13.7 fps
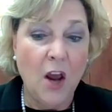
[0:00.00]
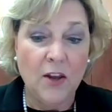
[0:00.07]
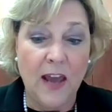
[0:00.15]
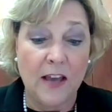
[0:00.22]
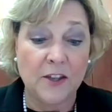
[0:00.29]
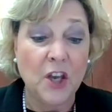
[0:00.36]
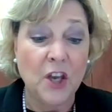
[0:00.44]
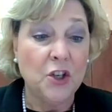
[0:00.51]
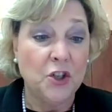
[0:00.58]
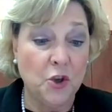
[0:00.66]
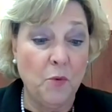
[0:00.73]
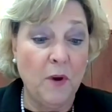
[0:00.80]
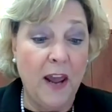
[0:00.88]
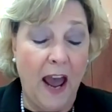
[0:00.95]
Yes.
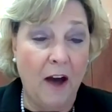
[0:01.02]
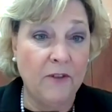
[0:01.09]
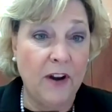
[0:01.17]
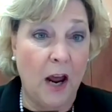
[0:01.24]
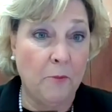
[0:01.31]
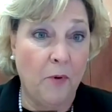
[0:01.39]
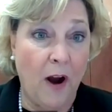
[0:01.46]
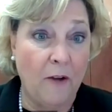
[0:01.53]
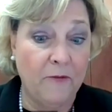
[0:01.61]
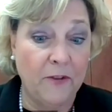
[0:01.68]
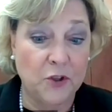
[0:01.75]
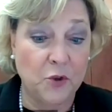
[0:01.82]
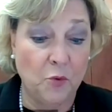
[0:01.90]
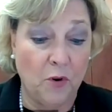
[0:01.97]
Do we have
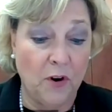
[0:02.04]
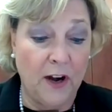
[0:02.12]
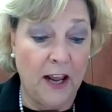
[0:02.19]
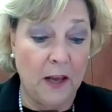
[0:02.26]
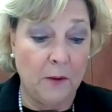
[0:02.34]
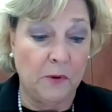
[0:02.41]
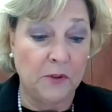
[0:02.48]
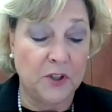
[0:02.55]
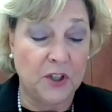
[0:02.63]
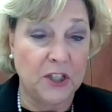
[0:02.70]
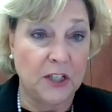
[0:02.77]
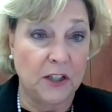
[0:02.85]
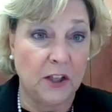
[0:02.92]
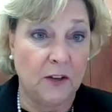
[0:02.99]
nonprofits who weren't able to
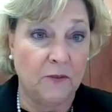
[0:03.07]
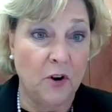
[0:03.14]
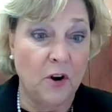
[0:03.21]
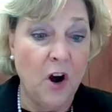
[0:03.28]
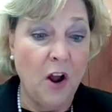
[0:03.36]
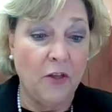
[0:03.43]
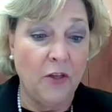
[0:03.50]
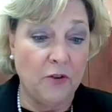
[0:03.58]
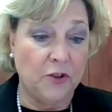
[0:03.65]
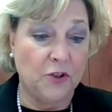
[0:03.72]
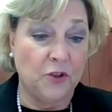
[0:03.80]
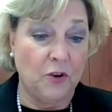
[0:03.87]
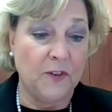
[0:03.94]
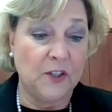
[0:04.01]
deliver their
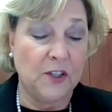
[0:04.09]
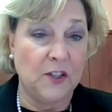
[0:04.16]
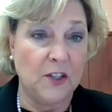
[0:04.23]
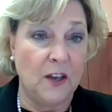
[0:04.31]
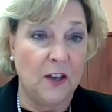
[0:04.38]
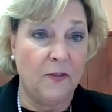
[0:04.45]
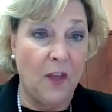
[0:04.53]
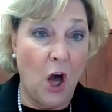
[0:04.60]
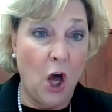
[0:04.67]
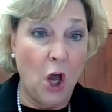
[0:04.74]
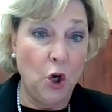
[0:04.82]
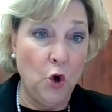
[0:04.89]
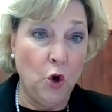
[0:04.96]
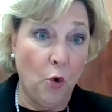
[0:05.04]
services in the
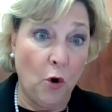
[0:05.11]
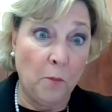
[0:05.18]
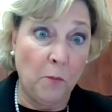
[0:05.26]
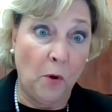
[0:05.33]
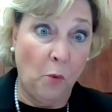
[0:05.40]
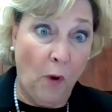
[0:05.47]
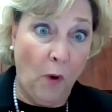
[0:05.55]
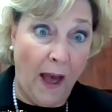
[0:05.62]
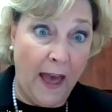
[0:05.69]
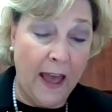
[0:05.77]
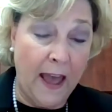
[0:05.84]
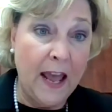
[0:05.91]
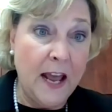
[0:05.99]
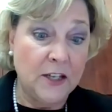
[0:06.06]
normal
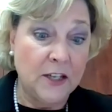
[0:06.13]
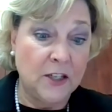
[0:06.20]
way?